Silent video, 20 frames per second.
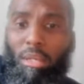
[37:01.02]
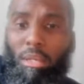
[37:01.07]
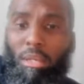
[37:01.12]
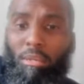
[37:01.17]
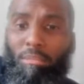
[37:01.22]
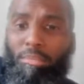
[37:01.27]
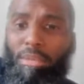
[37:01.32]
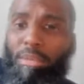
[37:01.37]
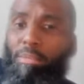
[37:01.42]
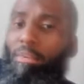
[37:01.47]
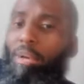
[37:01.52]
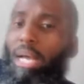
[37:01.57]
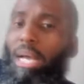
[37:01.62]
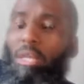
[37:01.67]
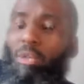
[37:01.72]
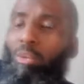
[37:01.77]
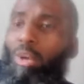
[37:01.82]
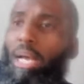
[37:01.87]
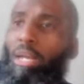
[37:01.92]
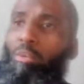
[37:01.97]
People
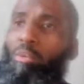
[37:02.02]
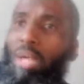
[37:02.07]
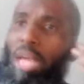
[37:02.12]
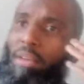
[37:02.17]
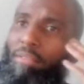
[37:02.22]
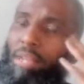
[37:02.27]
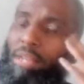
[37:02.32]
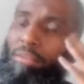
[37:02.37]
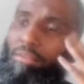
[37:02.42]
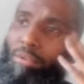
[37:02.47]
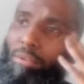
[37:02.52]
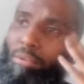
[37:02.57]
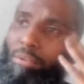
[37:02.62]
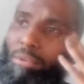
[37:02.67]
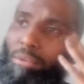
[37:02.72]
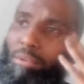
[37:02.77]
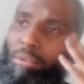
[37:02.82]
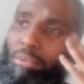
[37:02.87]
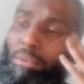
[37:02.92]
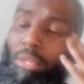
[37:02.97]
ask, why do we have evil?
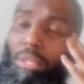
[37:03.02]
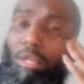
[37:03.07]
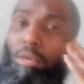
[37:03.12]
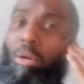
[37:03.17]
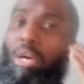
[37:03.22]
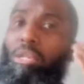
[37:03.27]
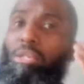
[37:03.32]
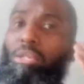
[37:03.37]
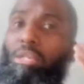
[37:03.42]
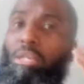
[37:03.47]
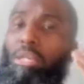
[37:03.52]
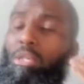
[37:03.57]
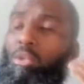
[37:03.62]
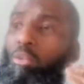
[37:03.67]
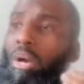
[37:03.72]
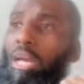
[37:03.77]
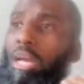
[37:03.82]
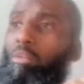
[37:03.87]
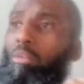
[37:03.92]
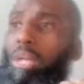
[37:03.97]
Well, the question is,
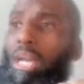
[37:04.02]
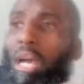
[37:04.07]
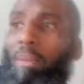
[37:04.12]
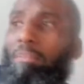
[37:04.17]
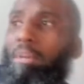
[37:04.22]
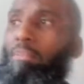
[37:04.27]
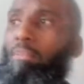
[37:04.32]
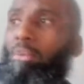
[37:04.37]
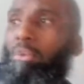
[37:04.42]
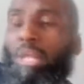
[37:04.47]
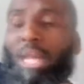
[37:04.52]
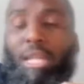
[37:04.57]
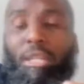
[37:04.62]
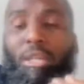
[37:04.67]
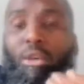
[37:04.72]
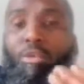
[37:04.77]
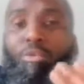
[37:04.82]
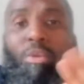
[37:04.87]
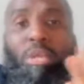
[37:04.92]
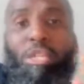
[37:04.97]
why do we have people that
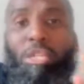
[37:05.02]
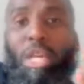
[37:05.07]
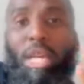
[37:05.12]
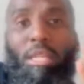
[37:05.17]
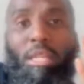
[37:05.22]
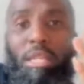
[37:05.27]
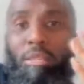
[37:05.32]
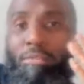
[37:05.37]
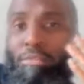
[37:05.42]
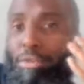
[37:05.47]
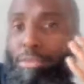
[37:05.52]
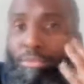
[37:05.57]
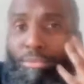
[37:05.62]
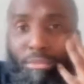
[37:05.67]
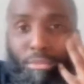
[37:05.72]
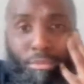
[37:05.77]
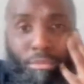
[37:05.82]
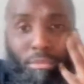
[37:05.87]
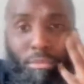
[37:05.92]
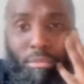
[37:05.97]
don't reject evil?
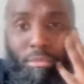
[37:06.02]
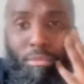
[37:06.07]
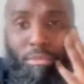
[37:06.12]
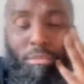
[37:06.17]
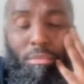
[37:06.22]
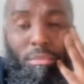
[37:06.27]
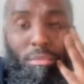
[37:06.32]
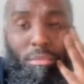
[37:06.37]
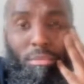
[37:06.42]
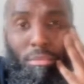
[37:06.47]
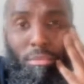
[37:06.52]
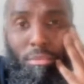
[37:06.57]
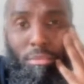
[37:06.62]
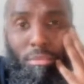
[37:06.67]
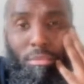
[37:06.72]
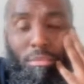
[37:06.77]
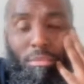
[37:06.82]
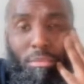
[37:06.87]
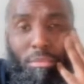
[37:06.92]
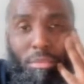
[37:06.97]

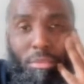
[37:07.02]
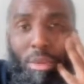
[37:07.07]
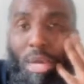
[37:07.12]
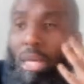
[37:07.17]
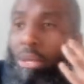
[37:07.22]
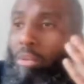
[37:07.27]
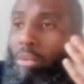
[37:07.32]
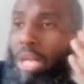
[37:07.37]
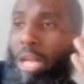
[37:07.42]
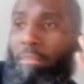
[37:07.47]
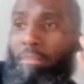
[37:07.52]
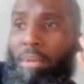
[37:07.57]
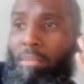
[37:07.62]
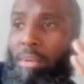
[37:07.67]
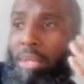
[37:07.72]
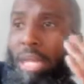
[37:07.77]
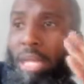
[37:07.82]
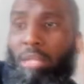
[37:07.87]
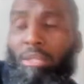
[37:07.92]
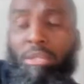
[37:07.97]
Why do we have people
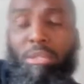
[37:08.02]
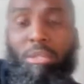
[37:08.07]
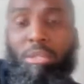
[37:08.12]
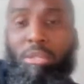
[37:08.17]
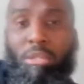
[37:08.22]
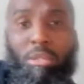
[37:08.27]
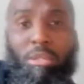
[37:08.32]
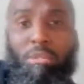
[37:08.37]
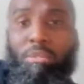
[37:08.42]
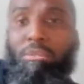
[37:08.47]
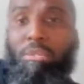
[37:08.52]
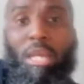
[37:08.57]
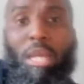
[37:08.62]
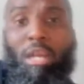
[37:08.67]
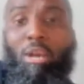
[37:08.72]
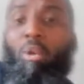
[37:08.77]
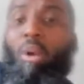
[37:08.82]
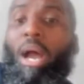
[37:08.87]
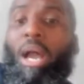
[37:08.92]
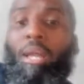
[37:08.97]
that just stay
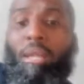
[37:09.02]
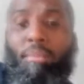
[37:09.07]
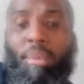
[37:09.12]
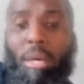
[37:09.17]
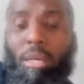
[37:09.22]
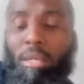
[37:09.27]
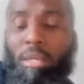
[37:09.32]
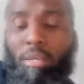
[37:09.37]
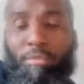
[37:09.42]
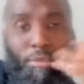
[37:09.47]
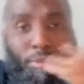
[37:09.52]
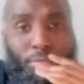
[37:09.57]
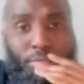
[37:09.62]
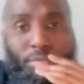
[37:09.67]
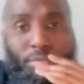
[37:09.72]
quiet about evil?